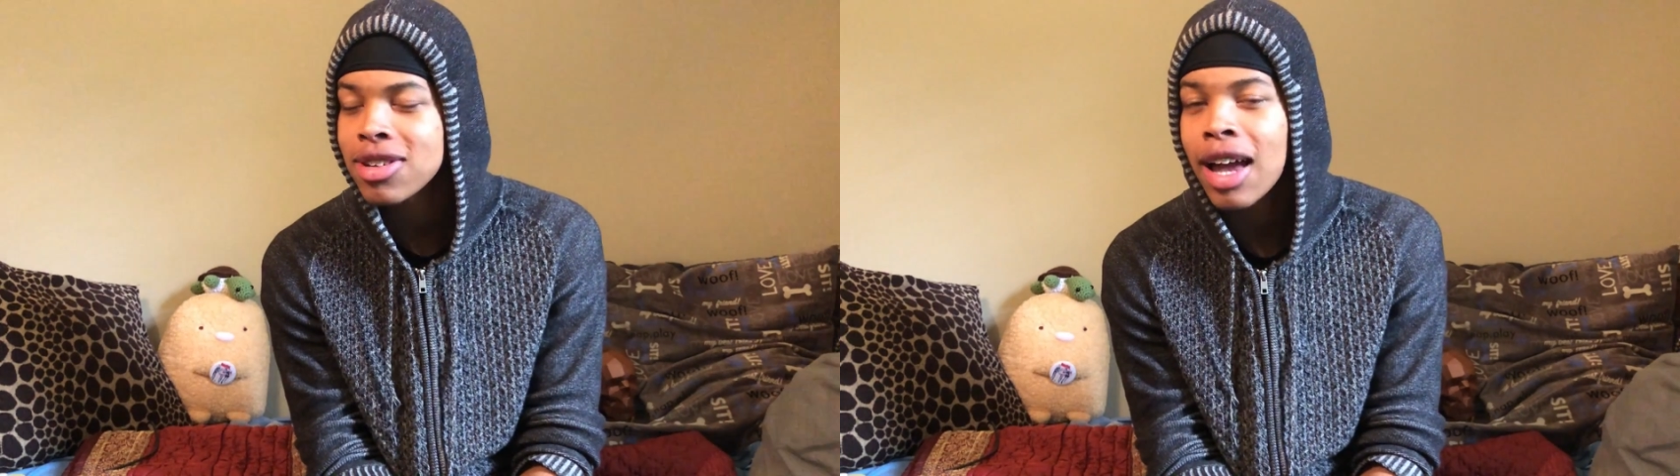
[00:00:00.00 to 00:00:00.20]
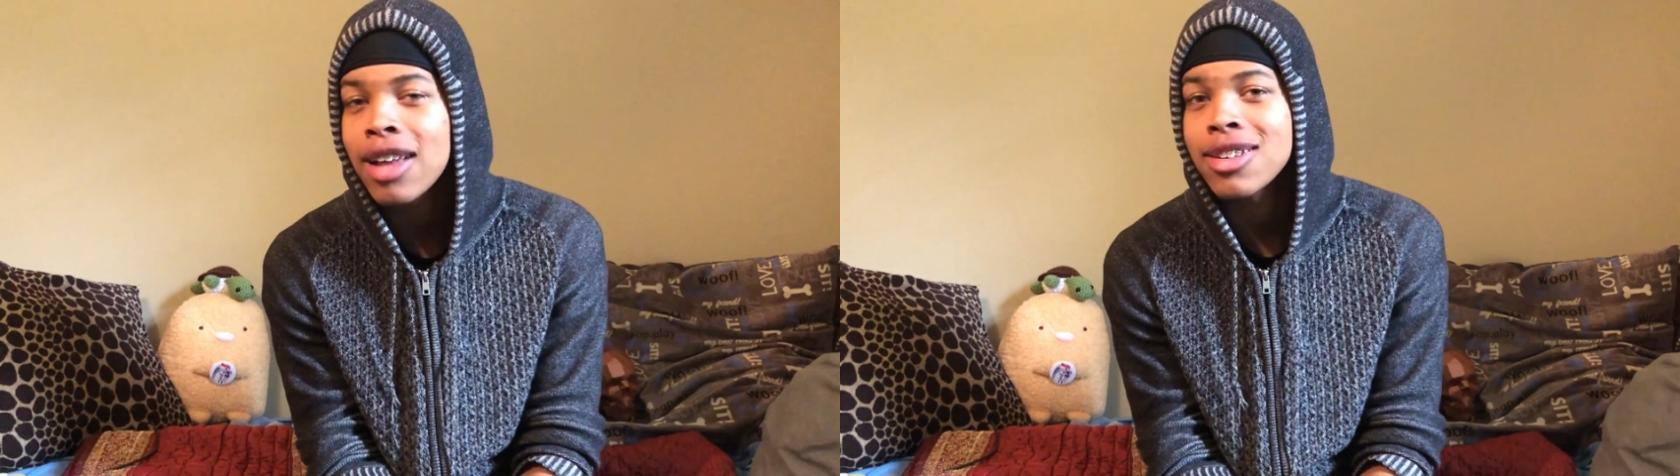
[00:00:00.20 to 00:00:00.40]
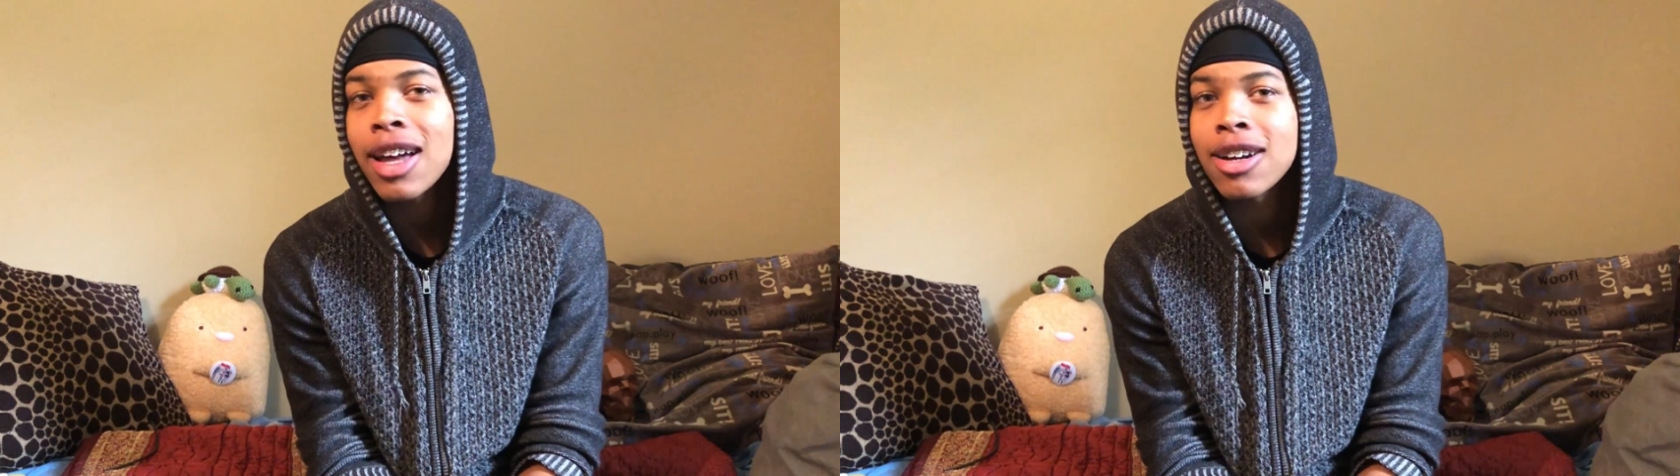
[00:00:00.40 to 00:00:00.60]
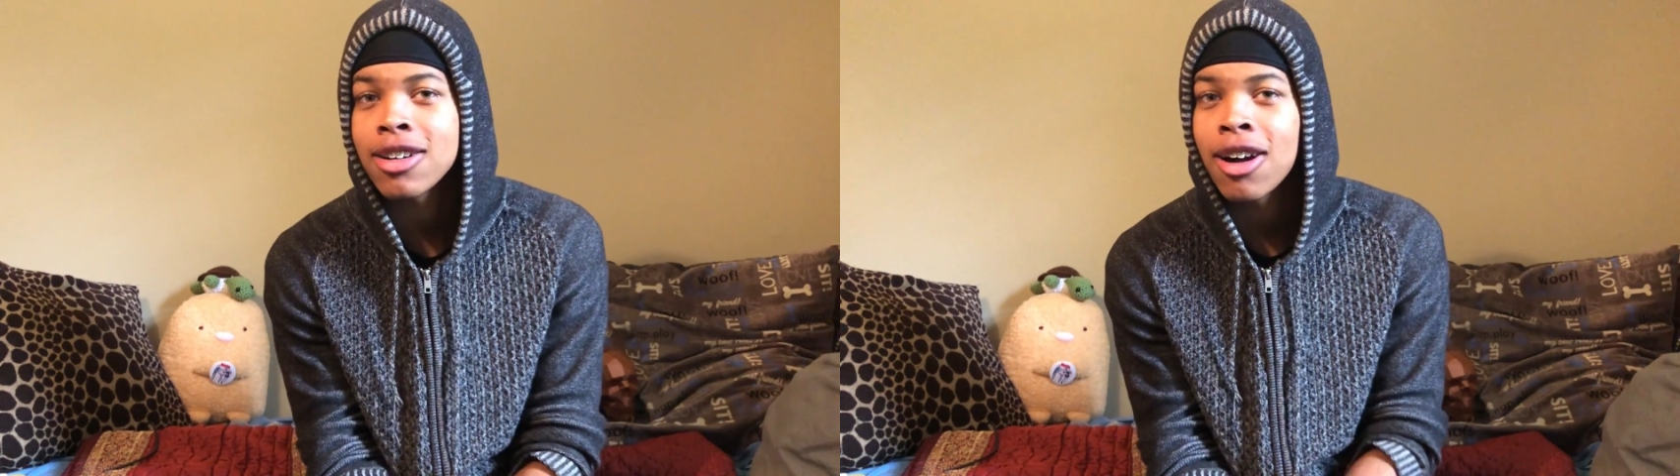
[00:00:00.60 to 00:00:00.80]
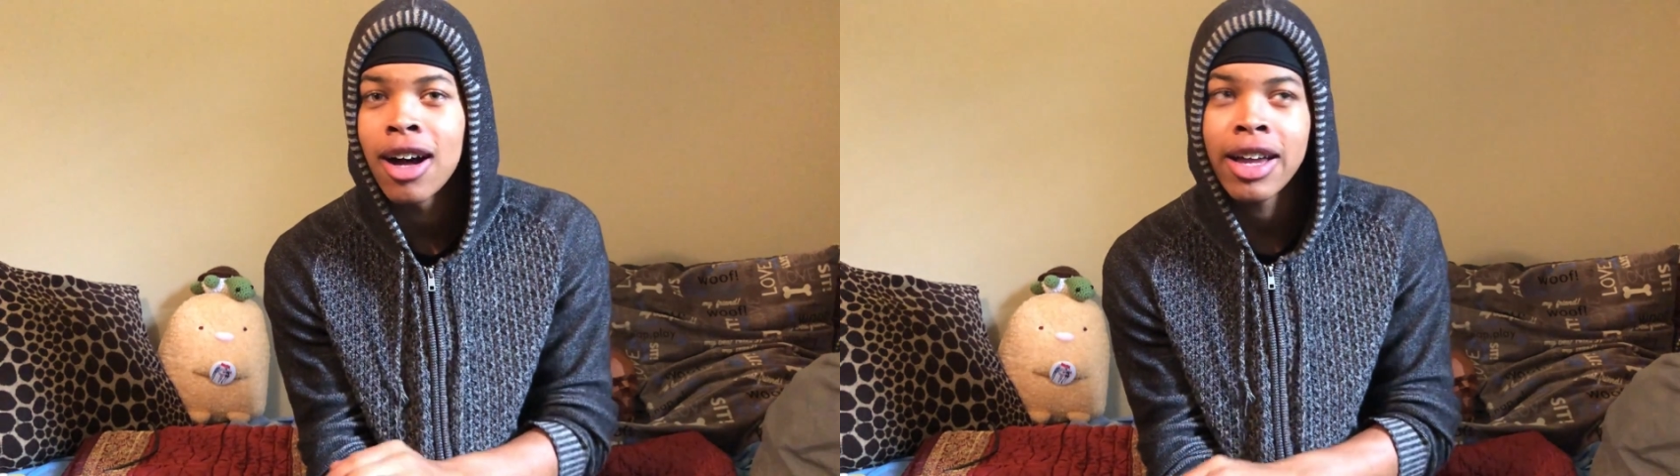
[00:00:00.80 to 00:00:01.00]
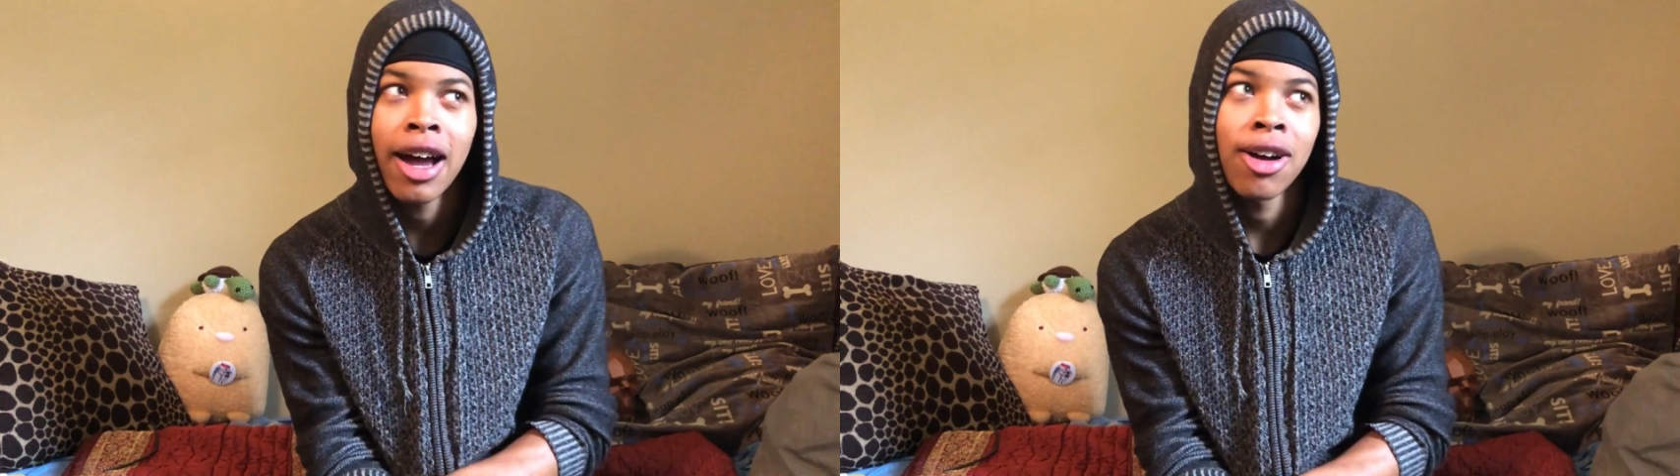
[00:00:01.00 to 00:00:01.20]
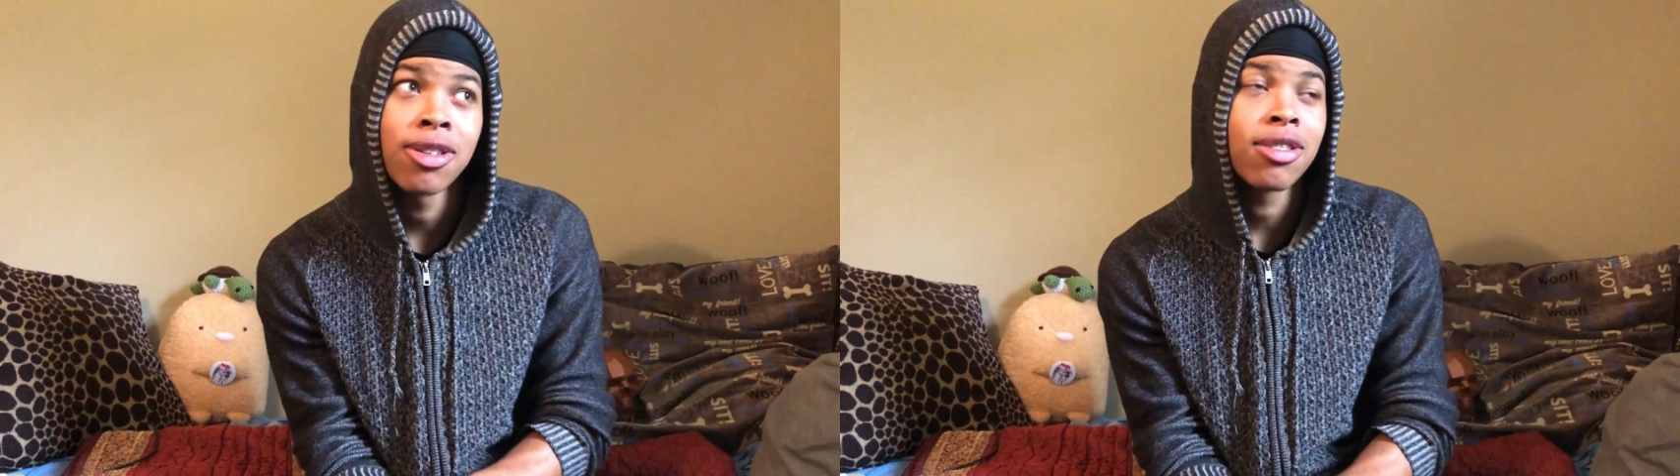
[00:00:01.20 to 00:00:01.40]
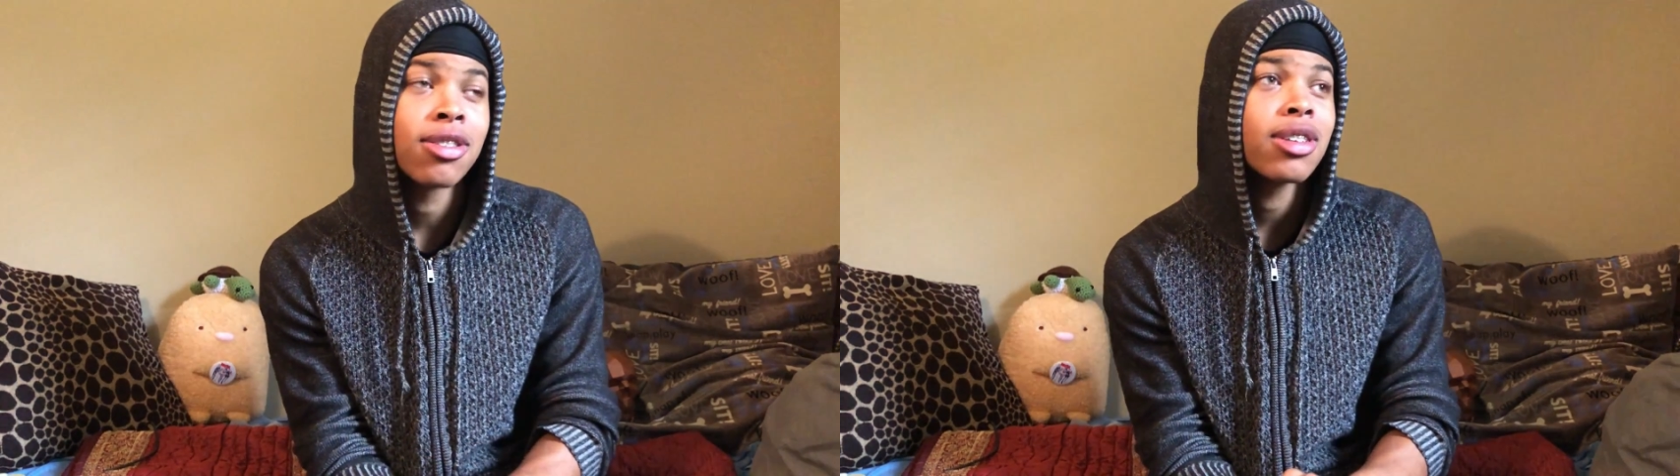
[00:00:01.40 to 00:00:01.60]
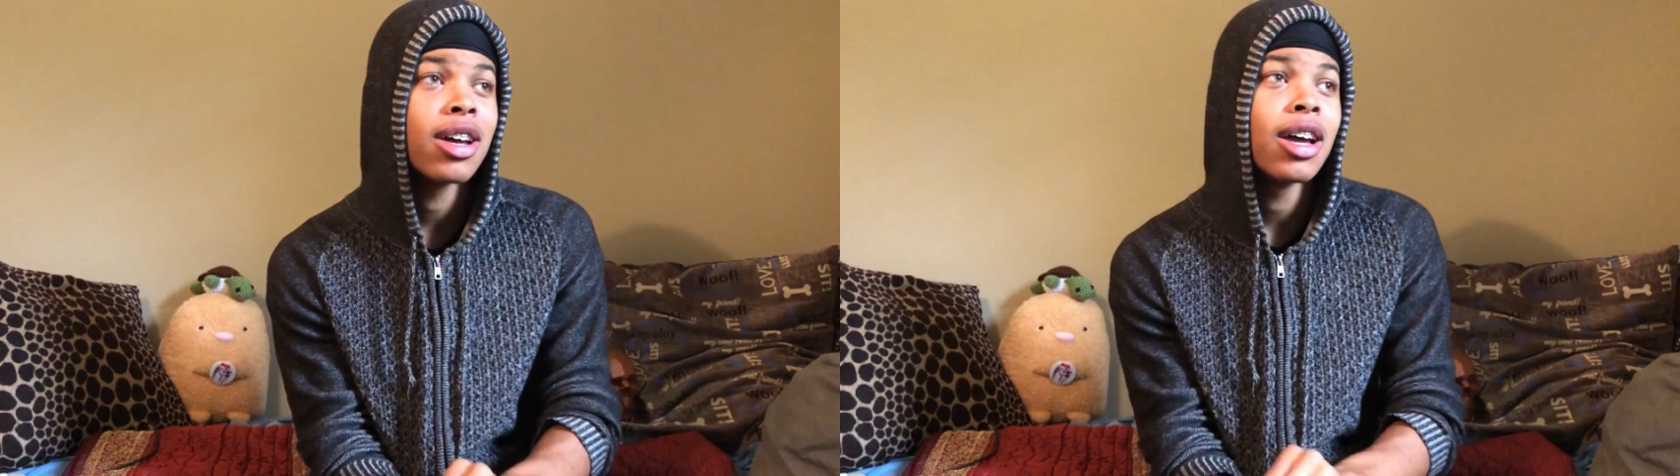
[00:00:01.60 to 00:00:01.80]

He hasn't had a doghouse